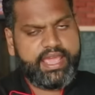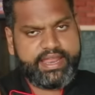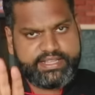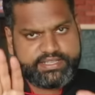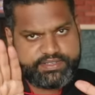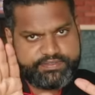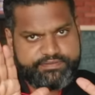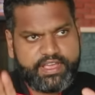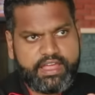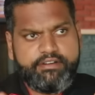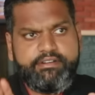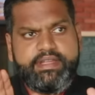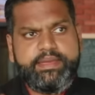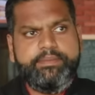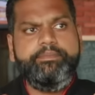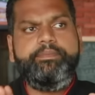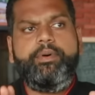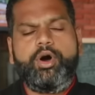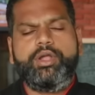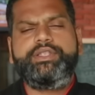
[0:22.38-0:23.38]
And it's very
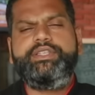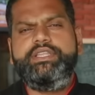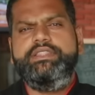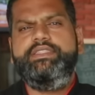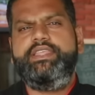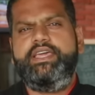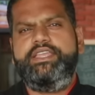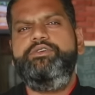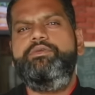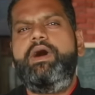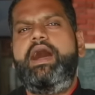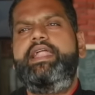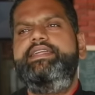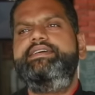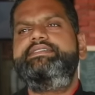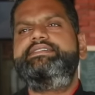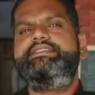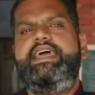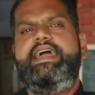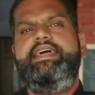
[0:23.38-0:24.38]
important that you
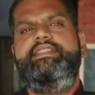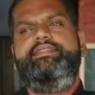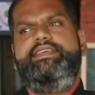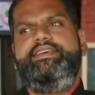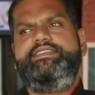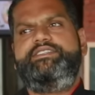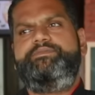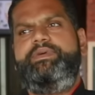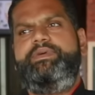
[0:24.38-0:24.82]
understand this